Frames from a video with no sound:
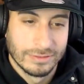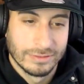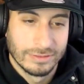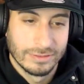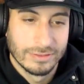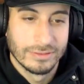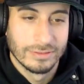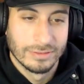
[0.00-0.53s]

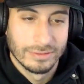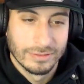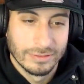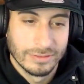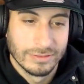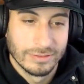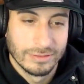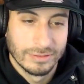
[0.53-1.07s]

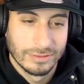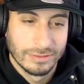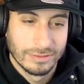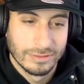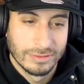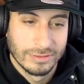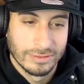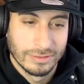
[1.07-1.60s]

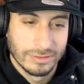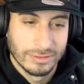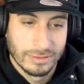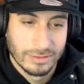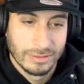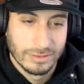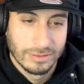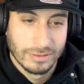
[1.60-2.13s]
The person shown says nothing.